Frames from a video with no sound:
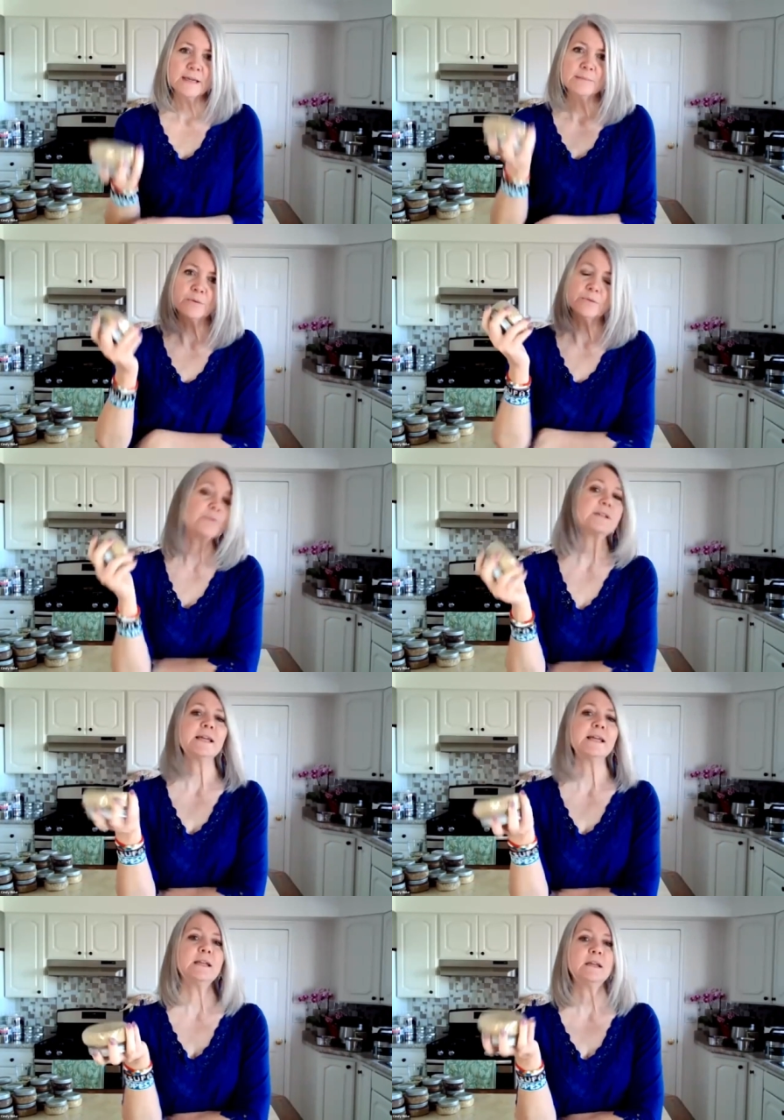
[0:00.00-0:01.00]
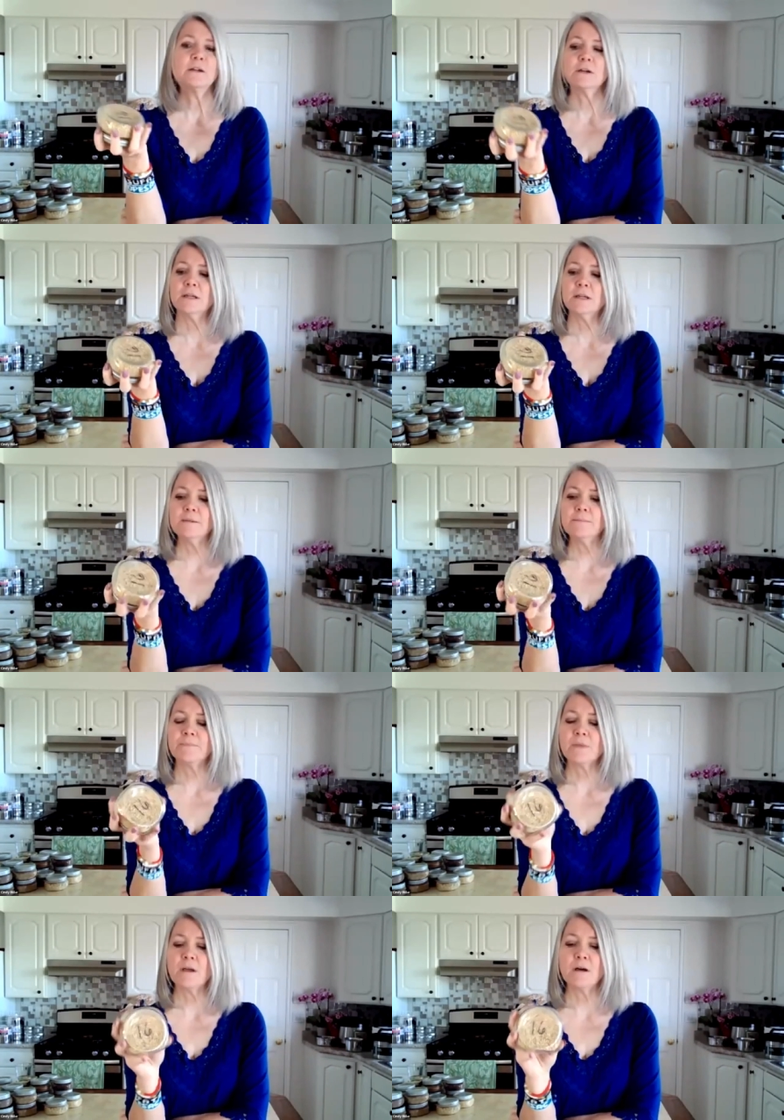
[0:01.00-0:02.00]
But with retained heat cooking,
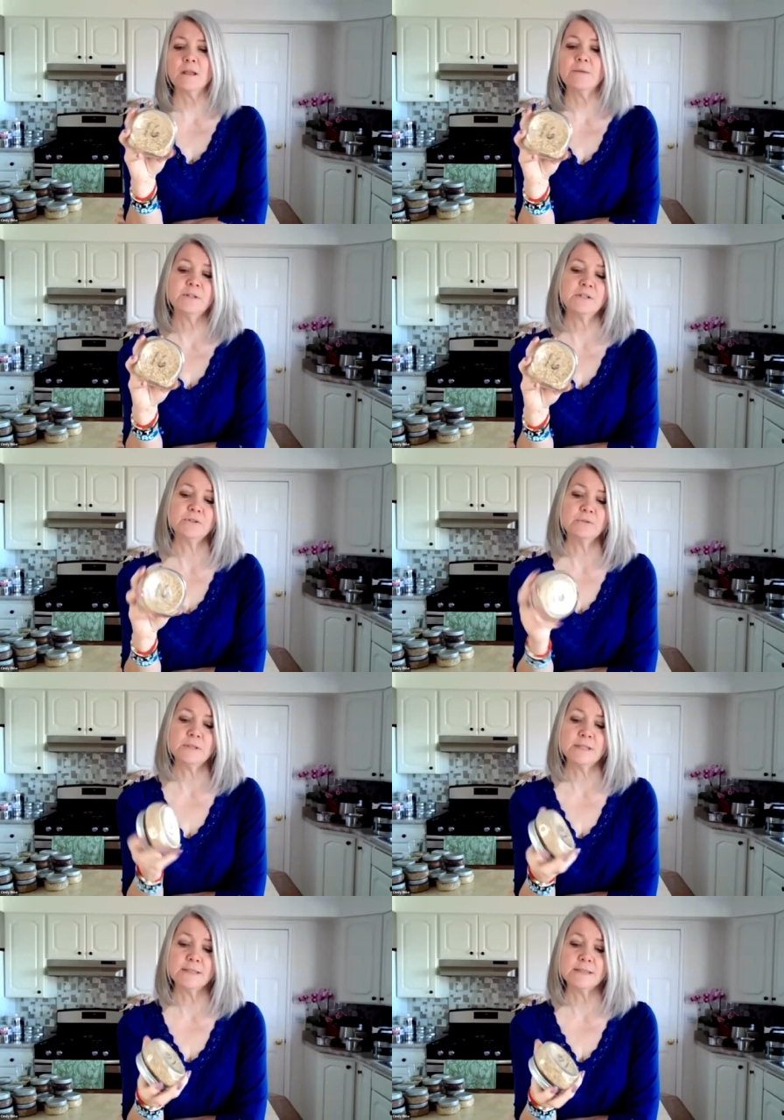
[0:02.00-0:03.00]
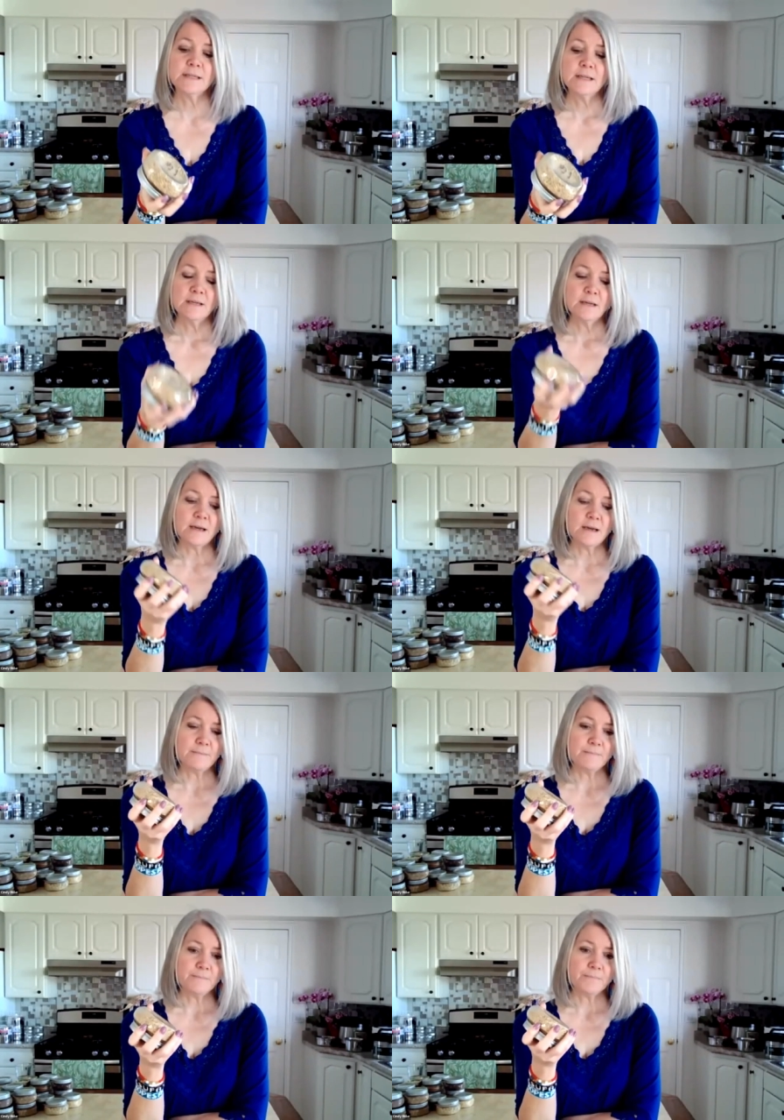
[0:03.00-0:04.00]
all I would do is
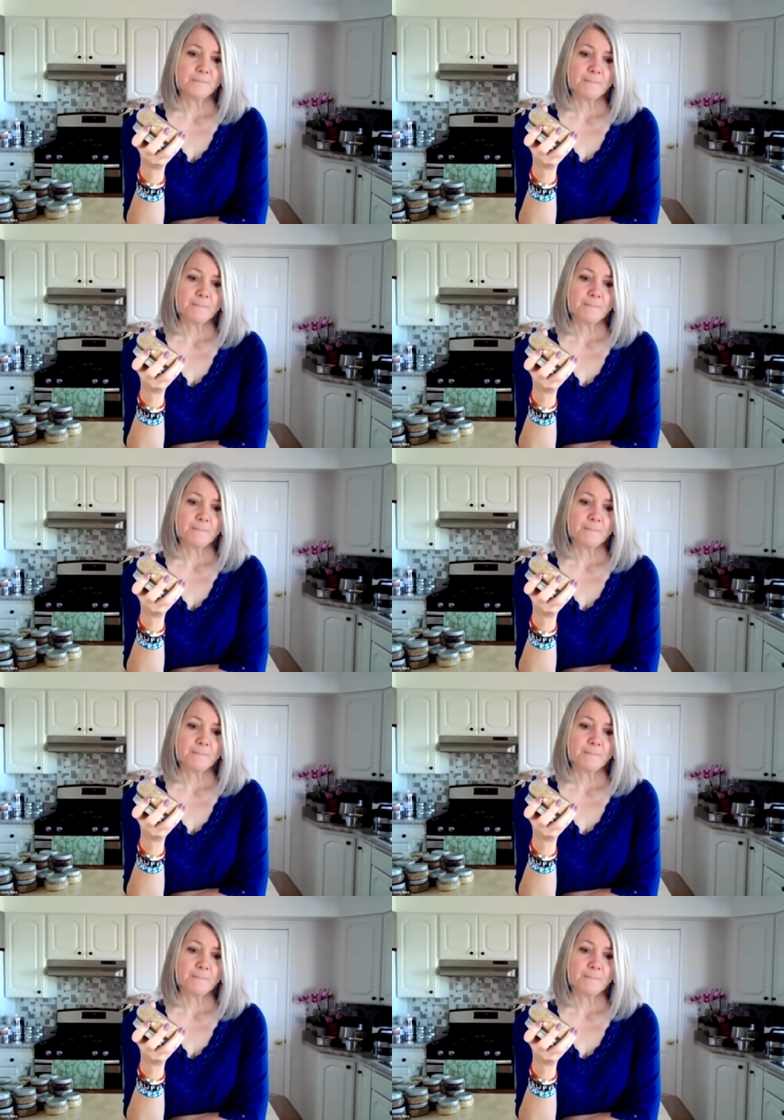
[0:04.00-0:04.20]
um,